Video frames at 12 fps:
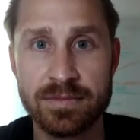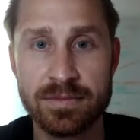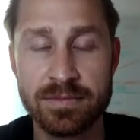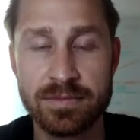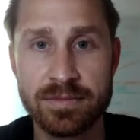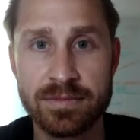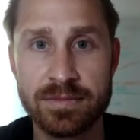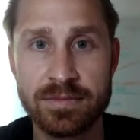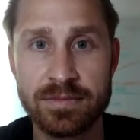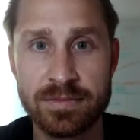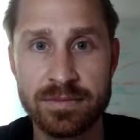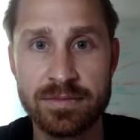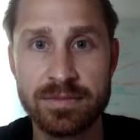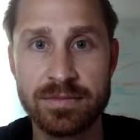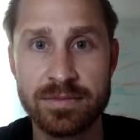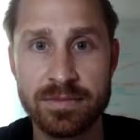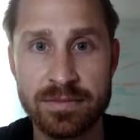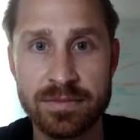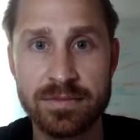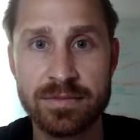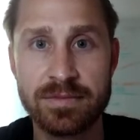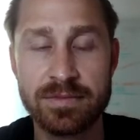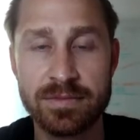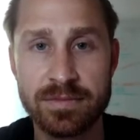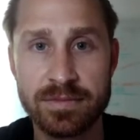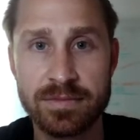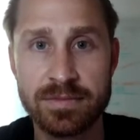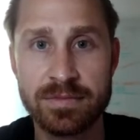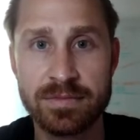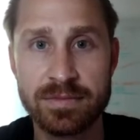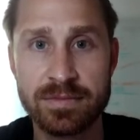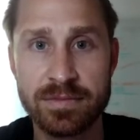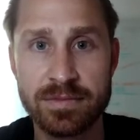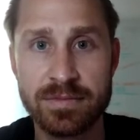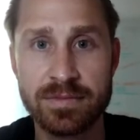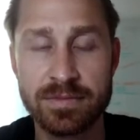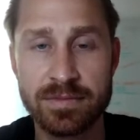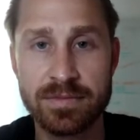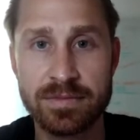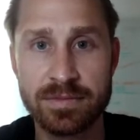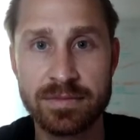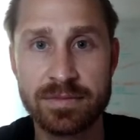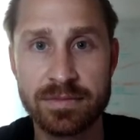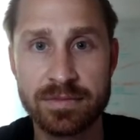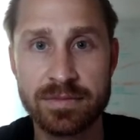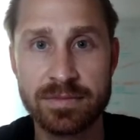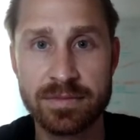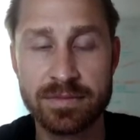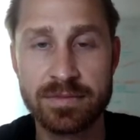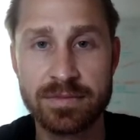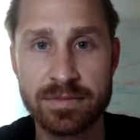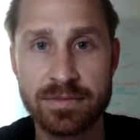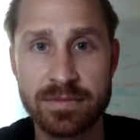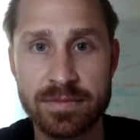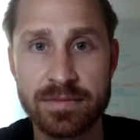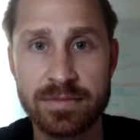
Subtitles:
(not speaking)